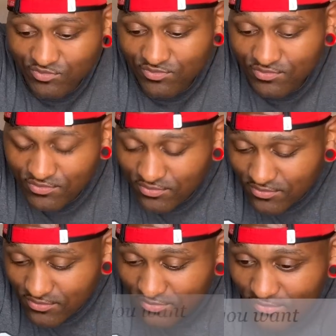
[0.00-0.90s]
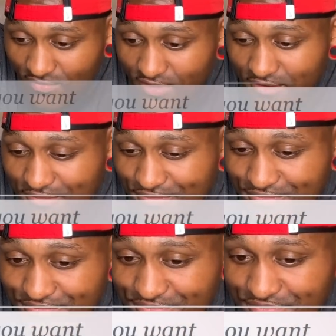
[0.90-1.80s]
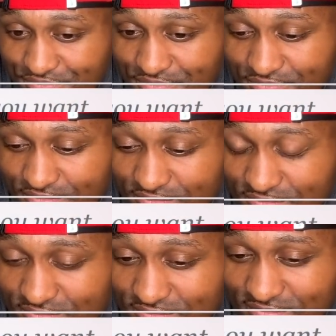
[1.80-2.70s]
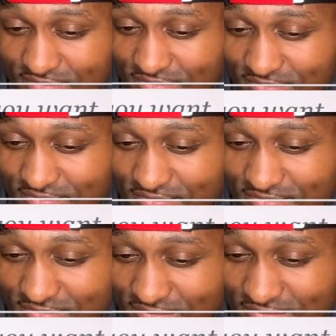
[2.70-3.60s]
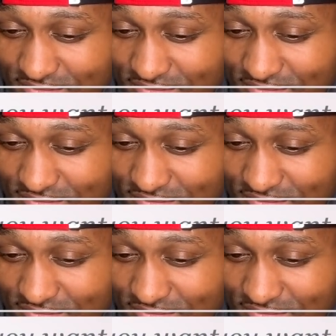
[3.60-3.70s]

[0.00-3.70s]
No words are spoken by the person on screen.